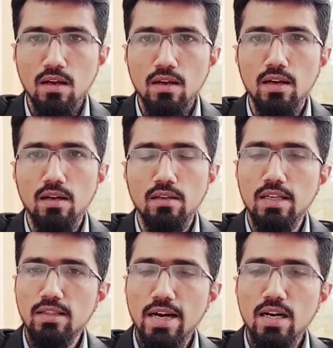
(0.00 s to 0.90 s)
Uh,
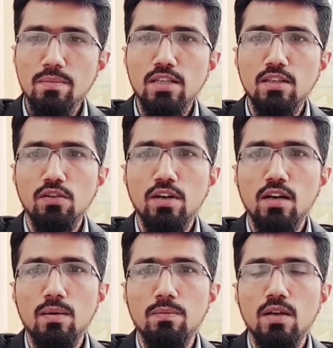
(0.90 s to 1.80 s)
this Adam EC3
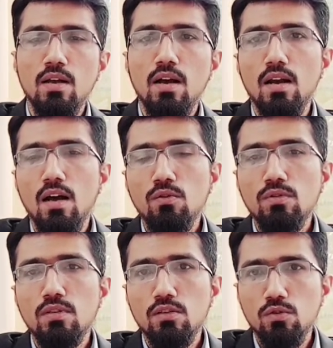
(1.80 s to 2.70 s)
club allows
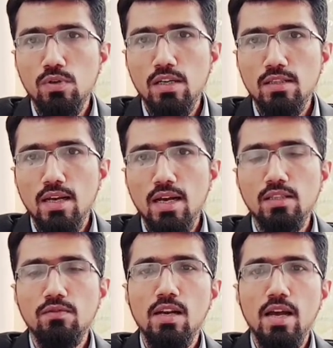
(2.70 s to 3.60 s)
the students
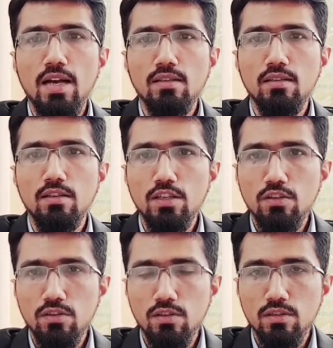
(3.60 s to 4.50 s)
as well as the
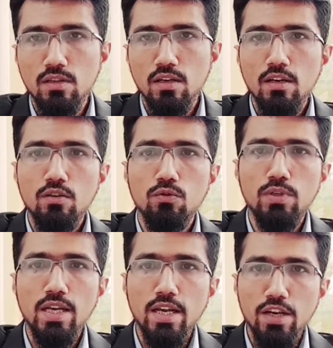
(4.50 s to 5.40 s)
teachers to
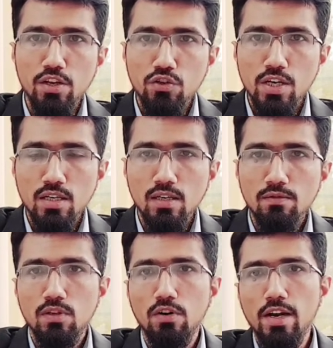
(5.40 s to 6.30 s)
take initiatives
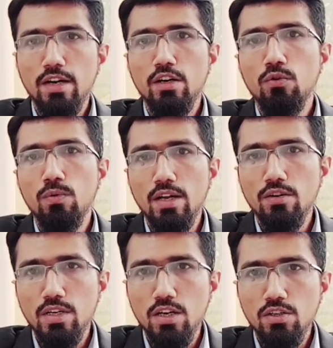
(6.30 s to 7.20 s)
related to
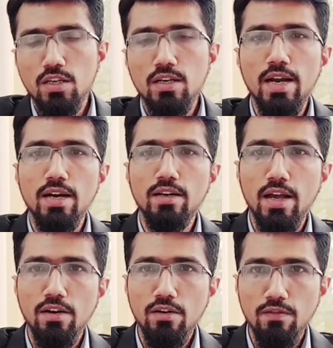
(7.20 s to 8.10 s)
education and
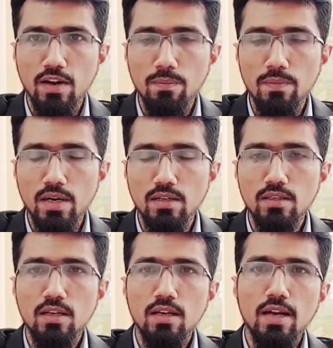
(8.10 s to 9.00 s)
career development
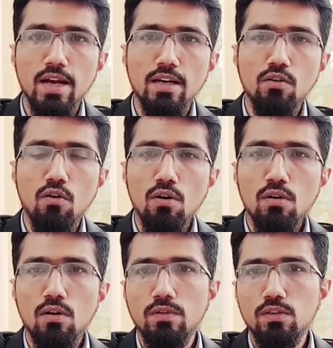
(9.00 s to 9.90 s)
and all
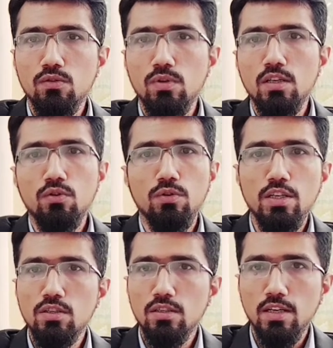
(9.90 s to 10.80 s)
of the students or
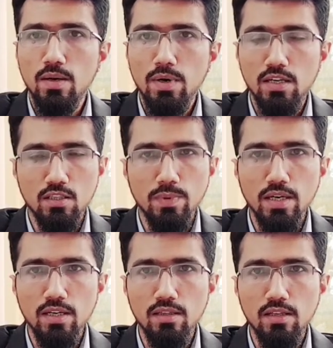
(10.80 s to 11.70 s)
teachers can participate
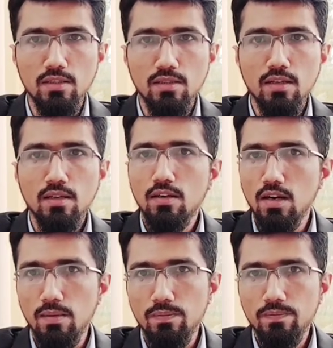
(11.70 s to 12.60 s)
in this
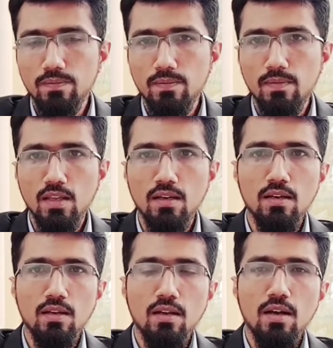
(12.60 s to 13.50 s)
club.
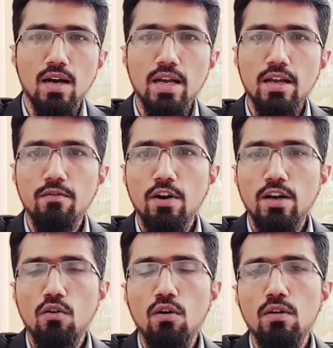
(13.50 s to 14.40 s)
I
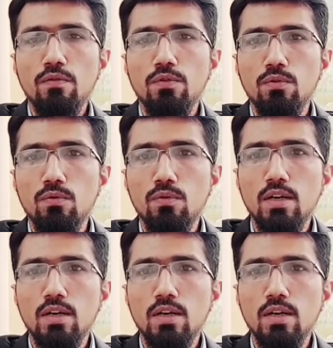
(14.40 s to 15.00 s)
invite all of you,